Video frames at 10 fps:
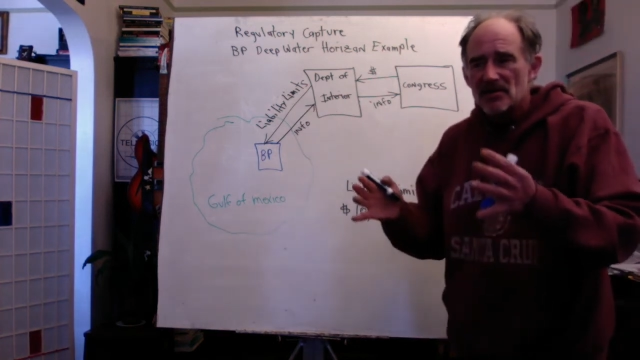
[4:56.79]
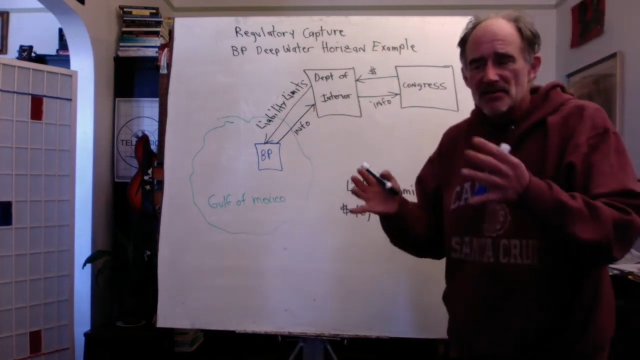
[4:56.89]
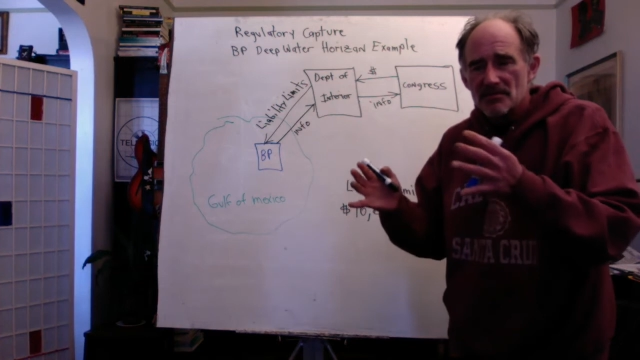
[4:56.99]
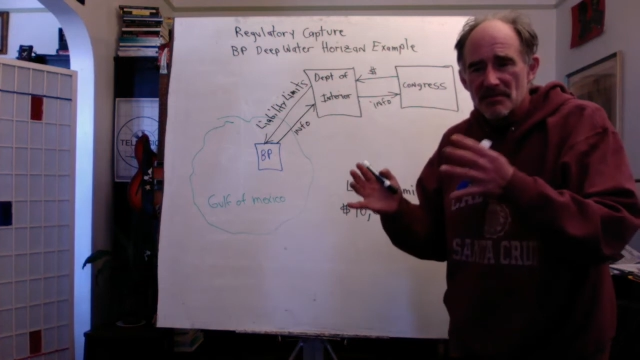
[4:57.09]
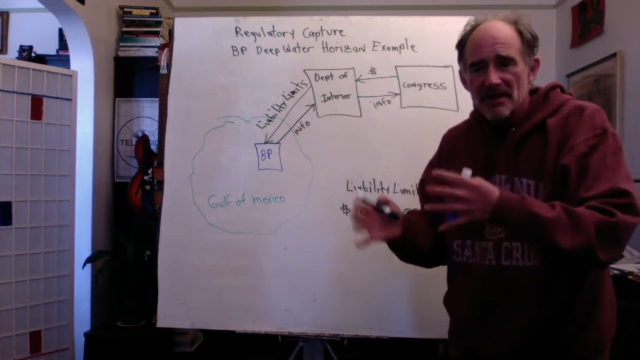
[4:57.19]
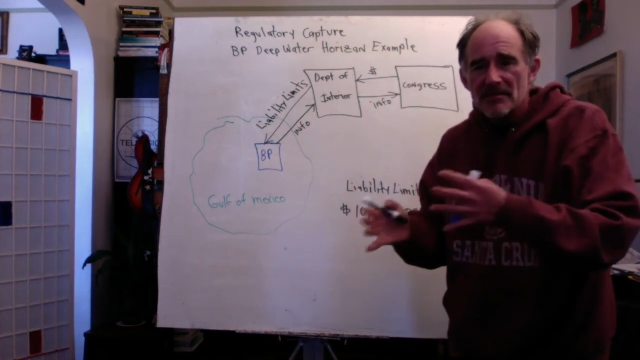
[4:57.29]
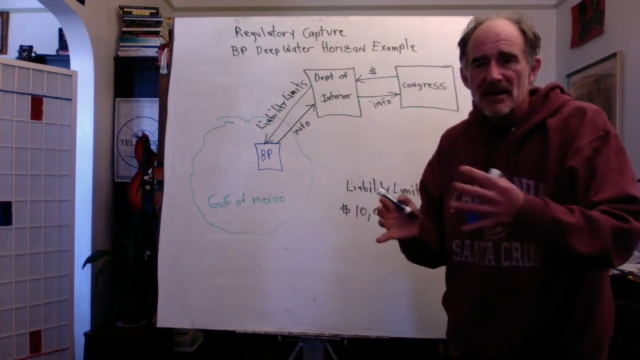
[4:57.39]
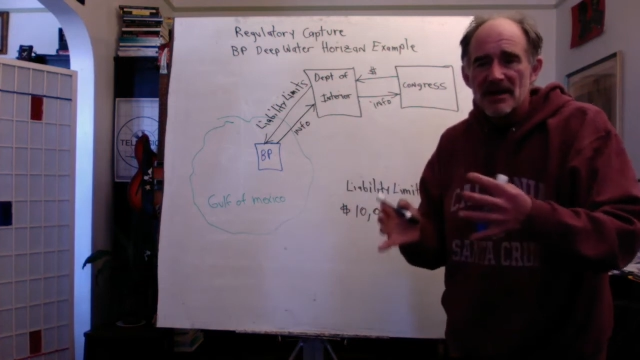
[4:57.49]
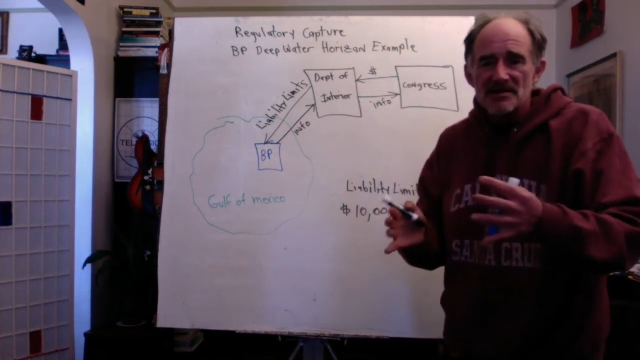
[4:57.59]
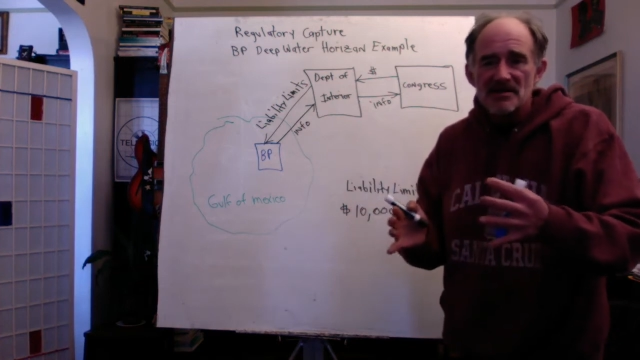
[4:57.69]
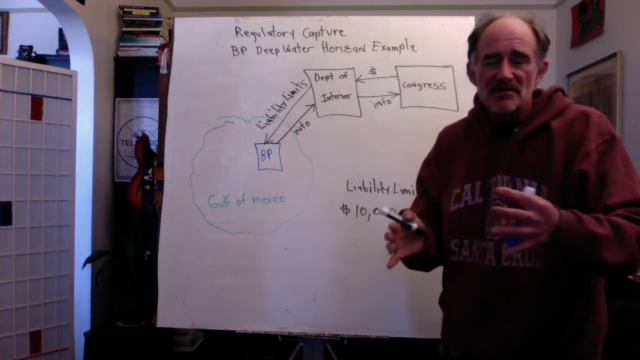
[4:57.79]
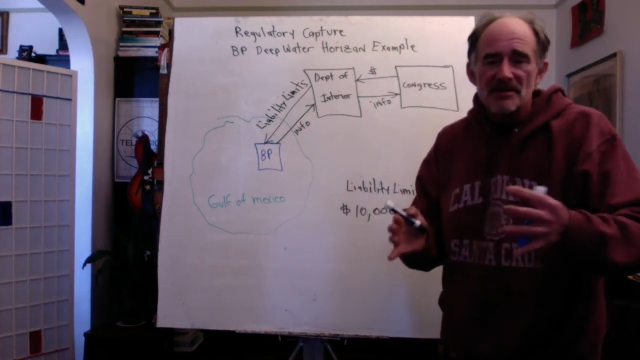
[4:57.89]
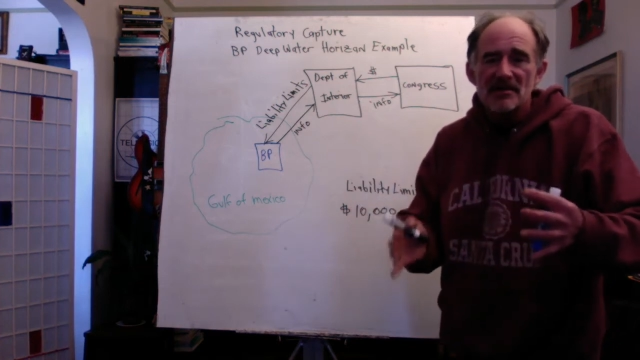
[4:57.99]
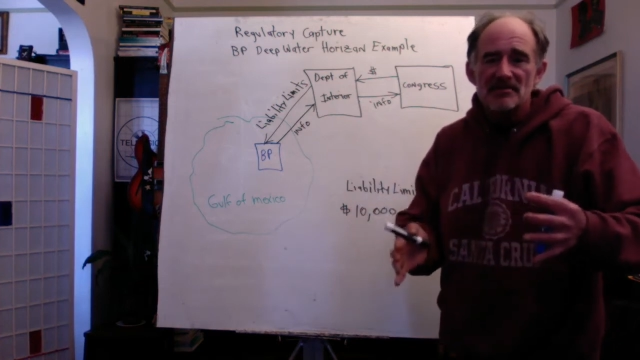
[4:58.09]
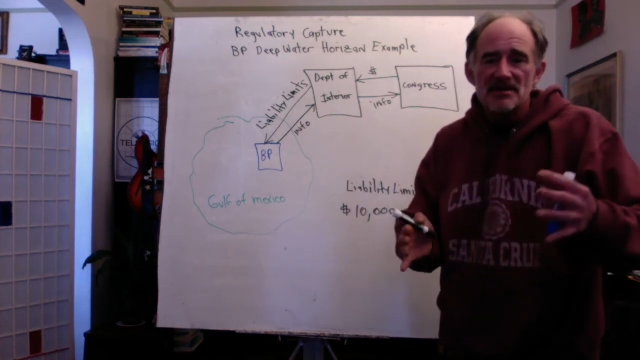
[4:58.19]
to minimize their
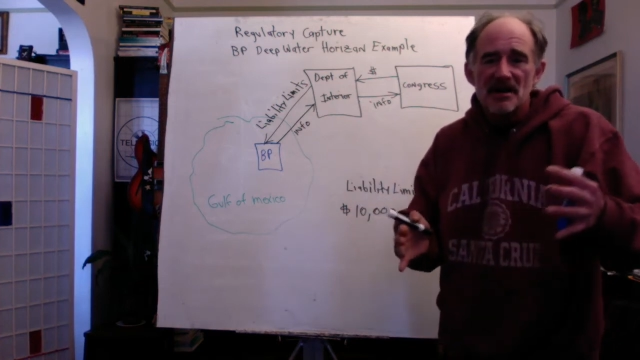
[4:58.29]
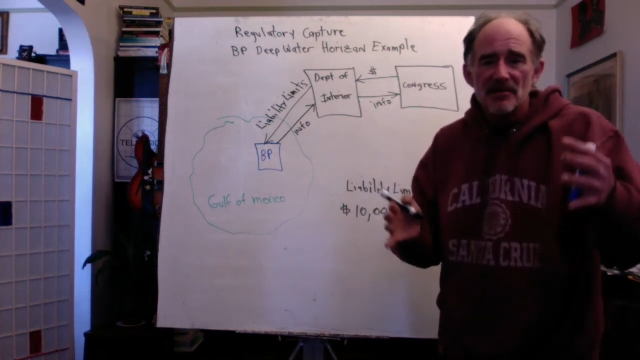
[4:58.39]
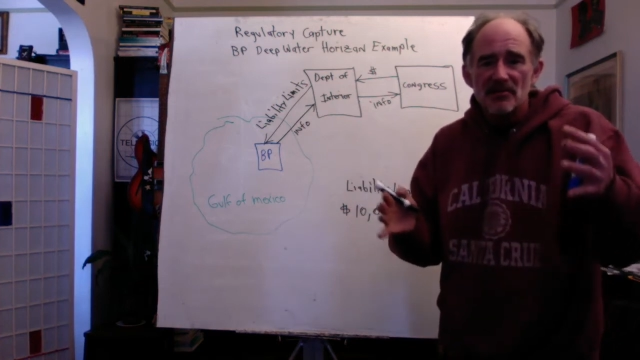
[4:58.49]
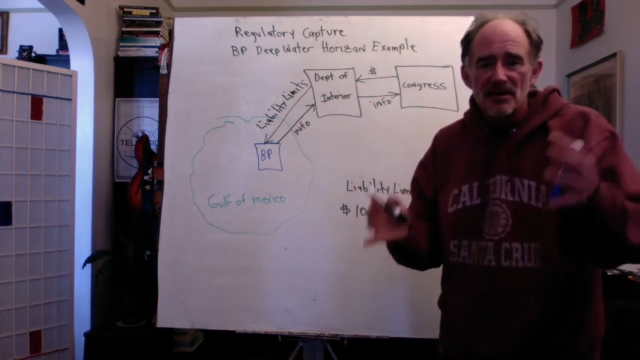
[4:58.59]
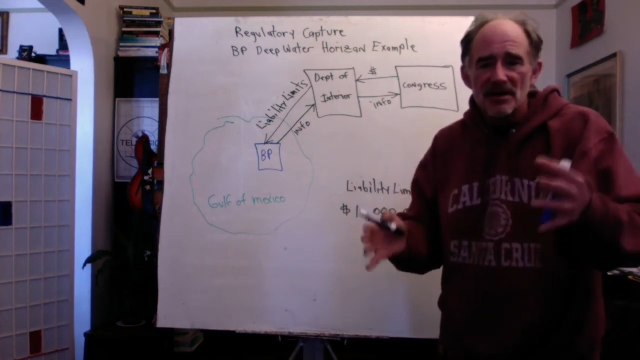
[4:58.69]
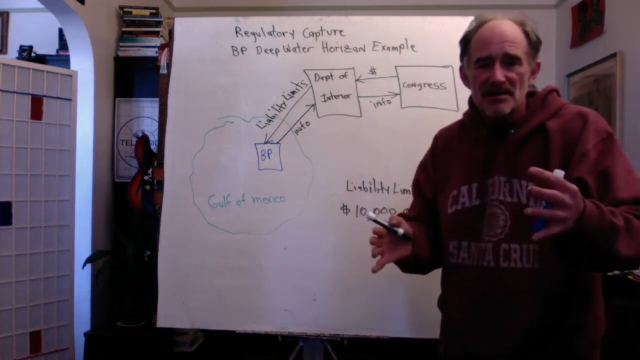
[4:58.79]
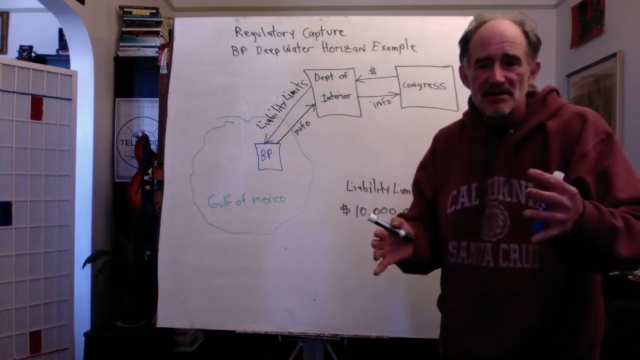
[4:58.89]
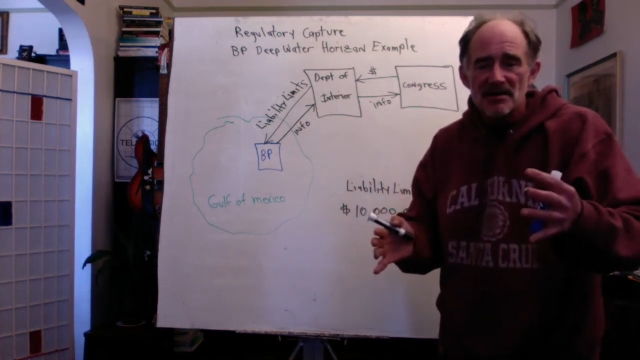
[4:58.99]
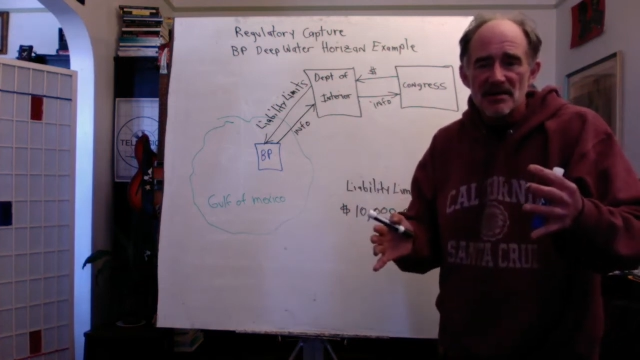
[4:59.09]
downside risk,